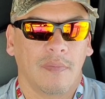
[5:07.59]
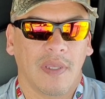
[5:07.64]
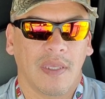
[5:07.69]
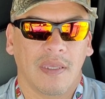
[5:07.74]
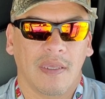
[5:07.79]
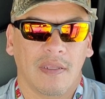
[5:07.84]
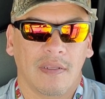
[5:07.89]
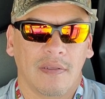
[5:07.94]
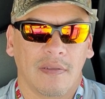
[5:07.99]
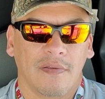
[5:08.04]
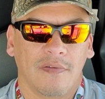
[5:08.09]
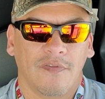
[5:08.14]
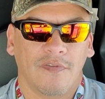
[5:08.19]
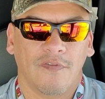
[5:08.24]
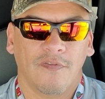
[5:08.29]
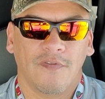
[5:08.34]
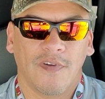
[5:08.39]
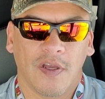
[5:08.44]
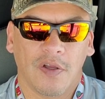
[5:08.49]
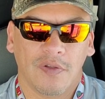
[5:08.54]
It
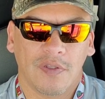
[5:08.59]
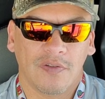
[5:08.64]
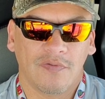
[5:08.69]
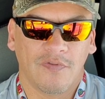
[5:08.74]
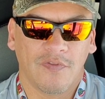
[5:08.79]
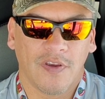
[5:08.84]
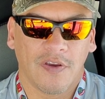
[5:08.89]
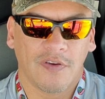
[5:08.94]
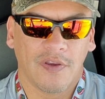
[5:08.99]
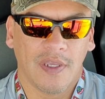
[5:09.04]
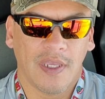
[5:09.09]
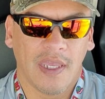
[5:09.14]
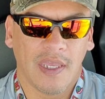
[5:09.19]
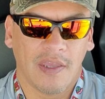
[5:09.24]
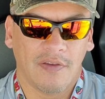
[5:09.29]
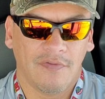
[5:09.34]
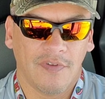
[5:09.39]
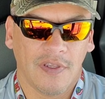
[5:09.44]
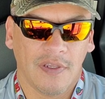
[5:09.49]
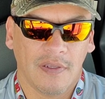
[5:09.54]
felt very
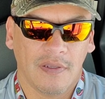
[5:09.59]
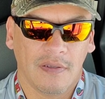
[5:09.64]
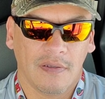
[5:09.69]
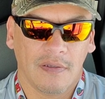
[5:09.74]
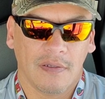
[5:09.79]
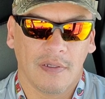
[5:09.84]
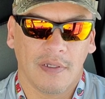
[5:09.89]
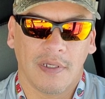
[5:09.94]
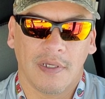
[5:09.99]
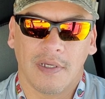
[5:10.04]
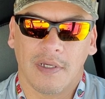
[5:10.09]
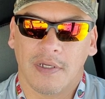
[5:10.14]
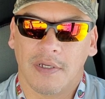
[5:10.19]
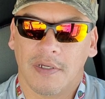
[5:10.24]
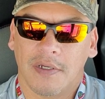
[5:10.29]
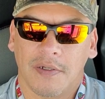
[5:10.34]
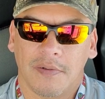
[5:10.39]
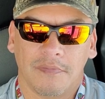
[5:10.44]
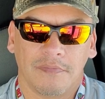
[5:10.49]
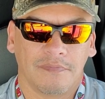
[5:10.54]
heavy.
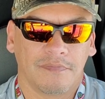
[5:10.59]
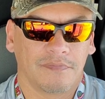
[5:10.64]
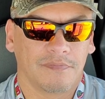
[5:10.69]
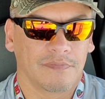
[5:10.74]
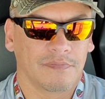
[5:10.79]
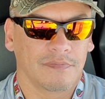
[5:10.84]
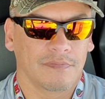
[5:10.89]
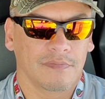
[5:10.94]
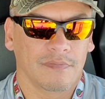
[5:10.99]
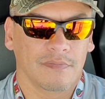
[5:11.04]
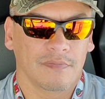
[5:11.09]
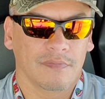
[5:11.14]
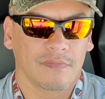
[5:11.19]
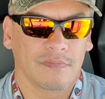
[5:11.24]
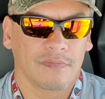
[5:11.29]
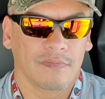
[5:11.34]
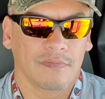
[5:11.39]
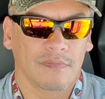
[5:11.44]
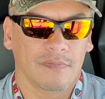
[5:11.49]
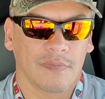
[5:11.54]

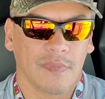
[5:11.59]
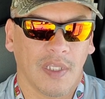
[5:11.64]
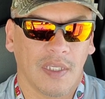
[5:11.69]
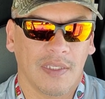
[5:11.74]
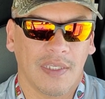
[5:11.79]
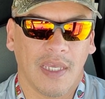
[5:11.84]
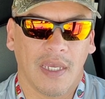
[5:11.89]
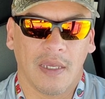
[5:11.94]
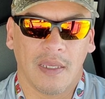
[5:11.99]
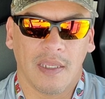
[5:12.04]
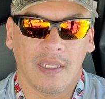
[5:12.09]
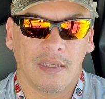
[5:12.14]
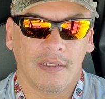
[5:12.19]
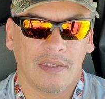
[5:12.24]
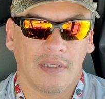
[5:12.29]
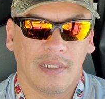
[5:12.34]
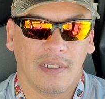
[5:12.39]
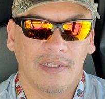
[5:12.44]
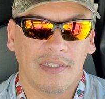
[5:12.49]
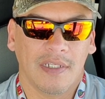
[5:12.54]
Yeah,
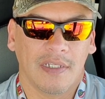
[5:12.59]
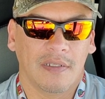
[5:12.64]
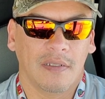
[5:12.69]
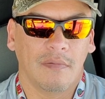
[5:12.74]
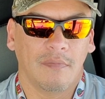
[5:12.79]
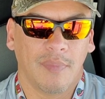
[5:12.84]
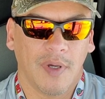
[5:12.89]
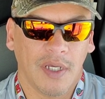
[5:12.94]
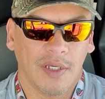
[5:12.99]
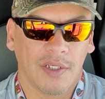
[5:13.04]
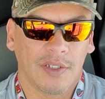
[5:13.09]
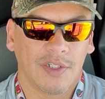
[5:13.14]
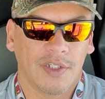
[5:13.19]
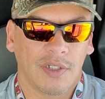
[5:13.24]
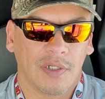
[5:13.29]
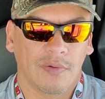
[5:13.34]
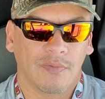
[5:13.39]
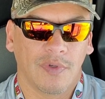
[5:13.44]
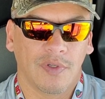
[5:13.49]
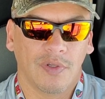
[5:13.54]
it didn't
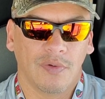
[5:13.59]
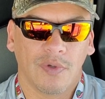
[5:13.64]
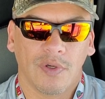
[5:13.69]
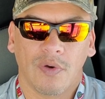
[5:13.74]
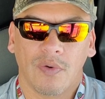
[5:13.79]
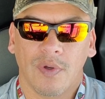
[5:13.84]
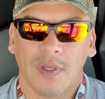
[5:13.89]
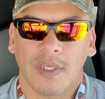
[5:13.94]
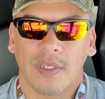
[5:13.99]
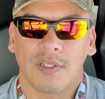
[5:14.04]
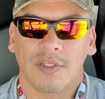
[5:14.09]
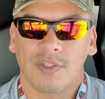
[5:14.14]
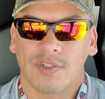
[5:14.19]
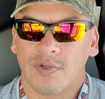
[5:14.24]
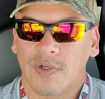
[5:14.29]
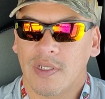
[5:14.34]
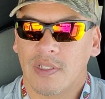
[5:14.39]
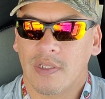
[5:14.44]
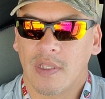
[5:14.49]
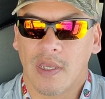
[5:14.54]
budge. When you were going in a
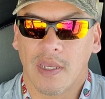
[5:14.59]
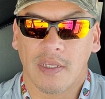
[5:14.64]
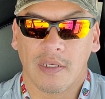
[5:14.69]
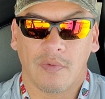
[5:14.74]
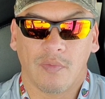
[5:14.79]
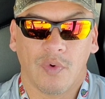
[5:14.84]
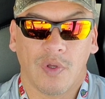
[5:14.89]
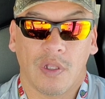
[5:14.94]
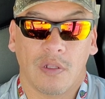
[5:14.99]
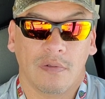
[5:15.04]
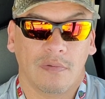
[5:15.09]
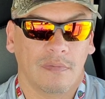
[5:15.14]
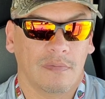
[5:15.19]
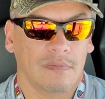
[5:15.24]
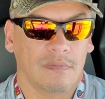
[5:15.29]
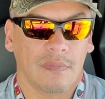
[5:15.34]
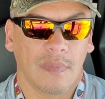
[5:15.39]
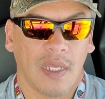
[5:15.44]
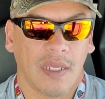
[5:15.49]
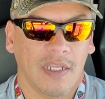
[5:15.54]
straight line, well,
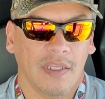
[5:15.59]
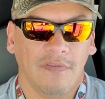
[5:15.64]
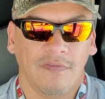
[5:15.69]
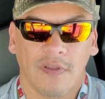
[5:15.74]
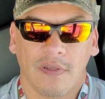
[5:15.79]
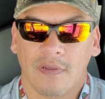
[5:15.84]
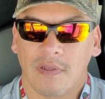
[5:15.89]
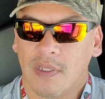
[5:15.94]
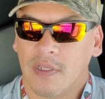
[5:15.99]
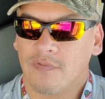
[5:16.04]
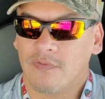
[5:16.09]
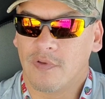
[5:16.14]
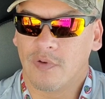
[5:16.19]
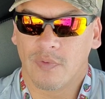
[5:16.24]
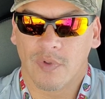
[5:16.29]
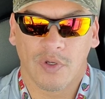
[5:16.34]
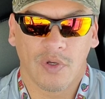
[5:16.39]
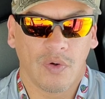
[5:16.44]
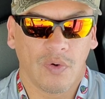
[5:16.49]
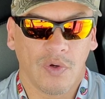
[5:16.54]
not even. If you
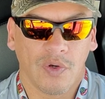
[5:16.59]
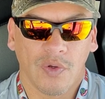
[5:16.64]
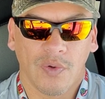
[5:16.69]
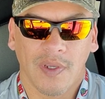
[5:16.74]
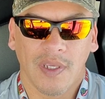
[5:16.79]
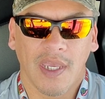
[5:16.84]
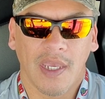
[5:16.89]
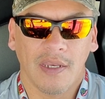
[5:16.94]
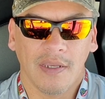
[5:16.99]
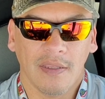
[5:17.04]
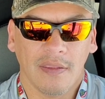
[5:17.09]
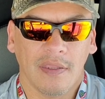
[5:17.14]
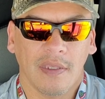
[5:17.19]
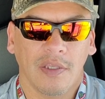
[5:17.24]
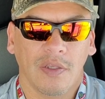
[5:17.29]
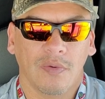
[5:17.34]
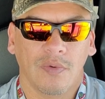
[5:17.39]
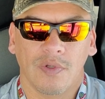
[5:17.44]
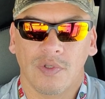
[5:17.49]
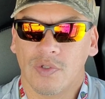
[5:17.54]
were cornering,
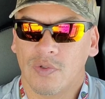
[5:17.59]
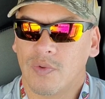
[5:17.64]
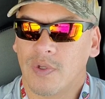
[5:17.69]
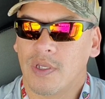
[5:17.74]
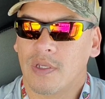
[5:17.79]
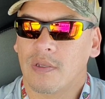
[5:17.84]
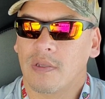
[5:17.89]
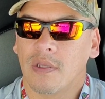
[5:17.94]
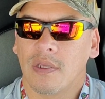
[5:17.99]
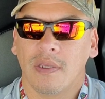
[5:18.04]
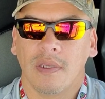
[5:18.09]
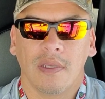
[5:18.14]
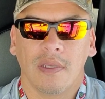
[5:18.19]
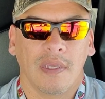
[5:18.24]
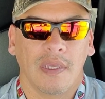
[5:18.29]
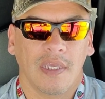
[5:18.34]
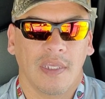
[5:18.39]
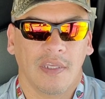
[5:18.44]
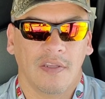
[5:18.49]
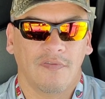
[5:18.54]
anything you were doing,
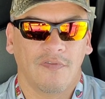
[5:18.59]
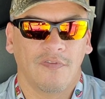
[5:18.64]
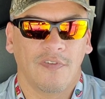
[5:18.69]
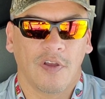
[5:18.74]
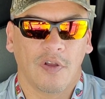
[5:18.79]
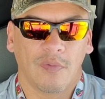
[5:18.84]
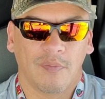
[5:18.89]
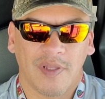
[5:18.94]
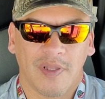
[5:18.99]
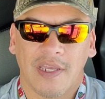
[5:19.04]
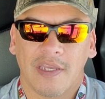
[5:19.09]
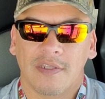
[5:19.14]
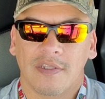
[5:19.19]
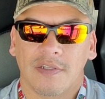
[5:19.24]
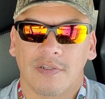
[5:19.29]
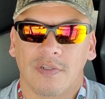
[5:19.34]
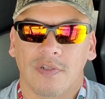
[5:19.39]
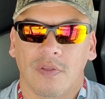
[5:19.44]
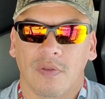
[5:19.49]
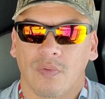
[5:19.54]
it felt
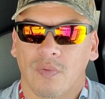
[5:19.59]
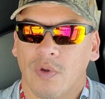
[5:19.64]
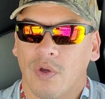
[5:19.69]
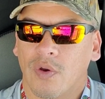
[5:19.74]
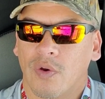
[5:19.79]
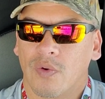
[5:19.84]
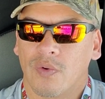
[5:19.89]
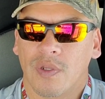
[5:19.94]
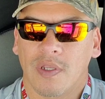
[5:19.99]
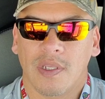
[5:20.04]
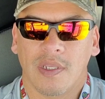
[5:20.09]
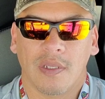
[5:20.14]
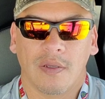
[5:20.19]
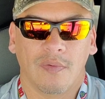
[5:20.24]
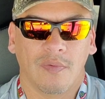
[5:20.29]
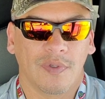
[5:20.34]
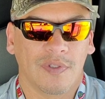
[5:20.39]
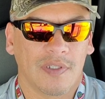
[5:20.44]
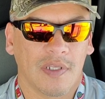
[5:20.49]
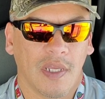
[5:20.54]
planted to the road.
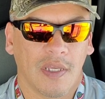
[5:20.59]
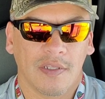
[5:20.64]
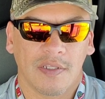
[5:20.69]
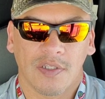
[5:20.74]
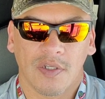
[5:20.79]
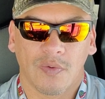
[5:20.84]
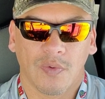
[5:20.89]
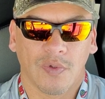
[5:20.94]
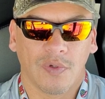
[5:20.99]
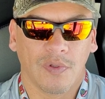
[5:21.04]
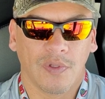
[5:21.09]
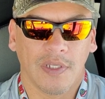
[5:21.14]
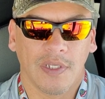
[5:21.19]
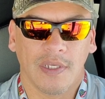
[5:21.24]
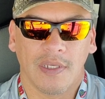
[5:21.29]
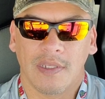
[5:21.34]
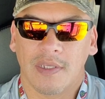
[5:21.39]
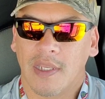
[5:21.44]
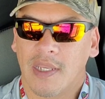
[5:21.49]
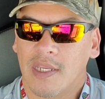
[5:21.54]
It was not
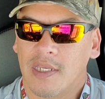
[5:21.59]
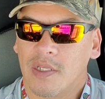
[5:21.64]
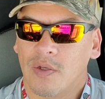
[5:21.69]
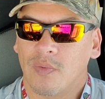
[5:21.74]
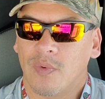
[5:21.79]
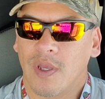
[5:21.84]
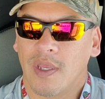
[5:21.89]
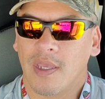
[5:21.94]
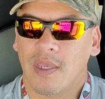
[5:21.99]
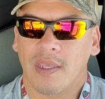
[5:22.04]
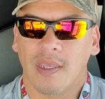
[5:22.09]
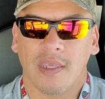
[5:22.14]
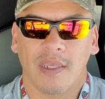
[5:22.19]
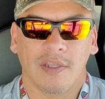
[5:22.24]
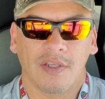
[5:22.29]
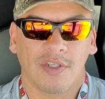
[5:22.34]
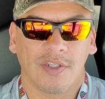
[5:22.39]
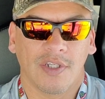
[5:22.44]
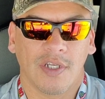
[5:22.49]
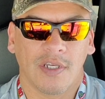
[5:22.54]
squirrely in any way.
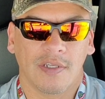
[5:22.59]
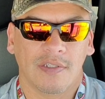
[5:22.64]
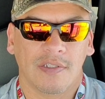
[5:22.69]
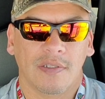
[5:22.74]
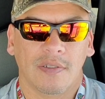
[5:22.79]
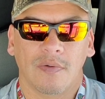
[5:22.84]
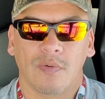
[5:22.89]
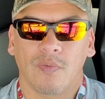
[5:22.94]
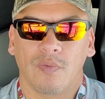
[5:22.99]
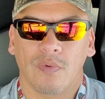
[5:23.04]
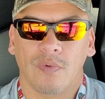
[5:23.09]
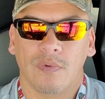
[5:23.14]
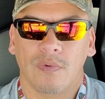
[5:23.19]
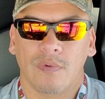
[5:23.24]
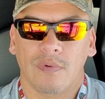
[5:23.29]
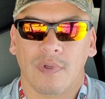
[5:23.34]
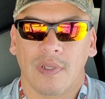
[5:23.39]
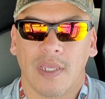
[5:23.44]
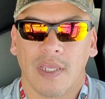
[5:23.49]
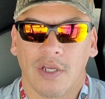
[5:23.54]
It just
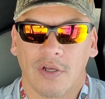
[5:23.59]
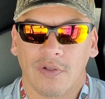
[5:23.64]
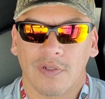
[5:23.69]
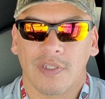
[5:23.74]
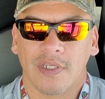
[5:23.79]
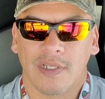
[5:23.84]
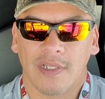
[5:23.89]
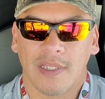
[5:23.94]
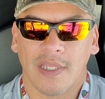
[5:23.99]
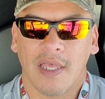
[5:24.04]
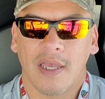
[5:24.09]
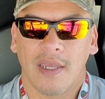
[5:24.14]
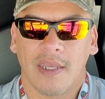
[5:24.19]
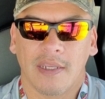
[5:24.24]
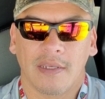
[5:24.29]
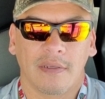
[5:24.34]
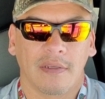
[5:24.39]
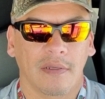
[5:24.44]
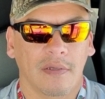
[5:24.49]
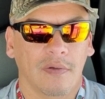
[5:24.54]
held a
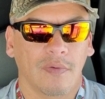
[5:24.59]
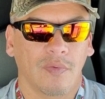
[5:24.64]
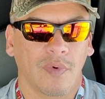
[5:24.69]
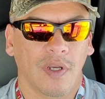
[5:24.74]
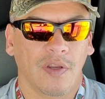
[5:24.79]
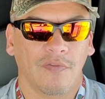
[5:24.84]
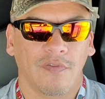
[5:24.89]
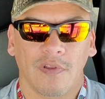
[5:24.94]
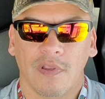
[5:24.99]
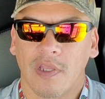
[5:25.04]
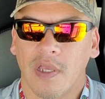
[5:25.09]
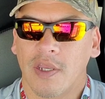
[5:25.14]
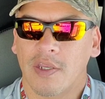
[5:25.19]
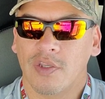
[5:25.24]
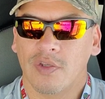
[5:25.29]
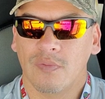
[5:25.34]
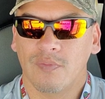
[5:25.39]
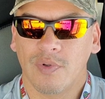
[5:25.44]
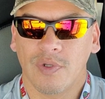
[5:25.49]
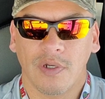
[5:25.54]
line. Whatever
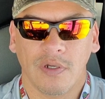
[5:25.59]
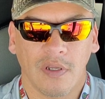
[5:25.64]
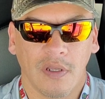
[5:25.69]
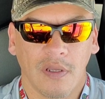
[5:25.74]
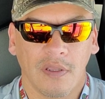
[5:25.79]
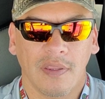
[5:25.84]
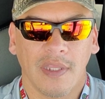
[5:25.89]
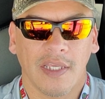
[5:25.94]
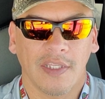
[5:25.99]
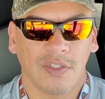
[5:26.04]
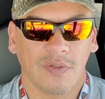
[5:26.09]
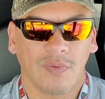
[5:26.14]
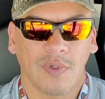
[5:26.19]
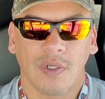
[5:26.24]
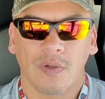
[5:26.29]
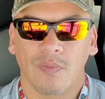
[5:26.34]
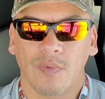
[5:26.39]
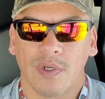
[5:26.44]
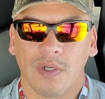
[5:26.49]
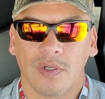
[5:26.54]
line you put it on, that's what
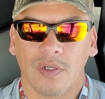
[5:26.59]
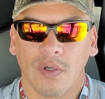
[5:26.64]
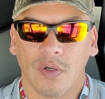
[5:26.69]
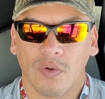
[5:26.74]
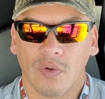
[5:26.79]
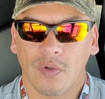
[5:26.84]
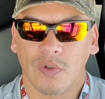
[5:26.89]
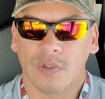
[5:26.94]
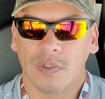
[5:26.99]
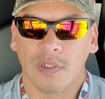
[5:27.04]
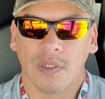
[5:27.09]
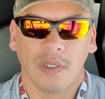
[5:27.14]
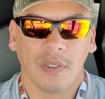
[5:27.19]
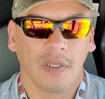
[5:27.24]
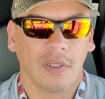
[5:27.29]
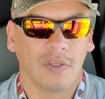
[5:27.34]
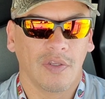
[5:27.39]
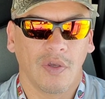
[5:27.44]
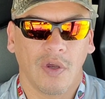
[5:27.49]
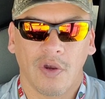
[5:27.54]
it wanted to hold.
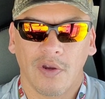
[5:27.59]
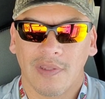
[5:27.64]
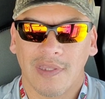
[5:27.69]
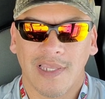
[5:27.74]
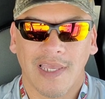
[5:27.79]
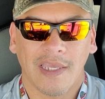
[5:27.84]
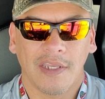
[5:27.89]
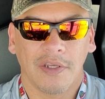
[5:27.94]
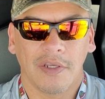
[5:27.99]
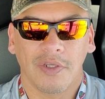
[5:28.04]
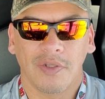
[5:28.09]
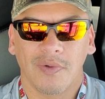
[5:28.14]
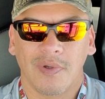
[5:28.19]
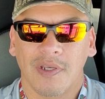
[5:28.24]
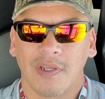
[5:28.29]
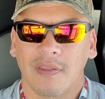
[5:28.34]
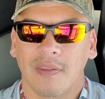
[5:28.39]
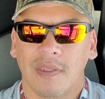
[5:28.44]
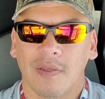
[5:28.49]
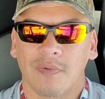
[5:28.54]
You hardly had to do
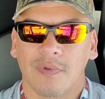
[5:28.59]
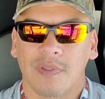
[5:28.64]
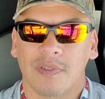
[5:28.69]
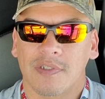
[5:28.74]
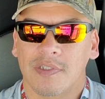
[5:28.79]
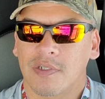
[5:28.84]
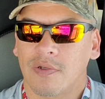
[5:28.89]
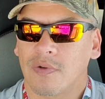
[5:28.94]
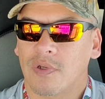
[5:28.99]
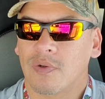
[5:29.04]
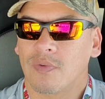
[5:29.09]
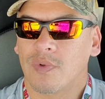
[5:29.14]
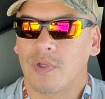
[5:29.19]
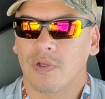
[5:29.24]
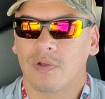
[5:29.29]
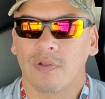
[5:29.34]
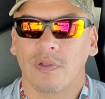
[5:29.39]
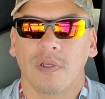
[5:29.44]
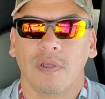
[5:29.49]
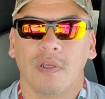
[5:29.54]
anything with the steering
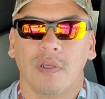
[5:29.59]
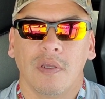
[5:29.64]
wheel.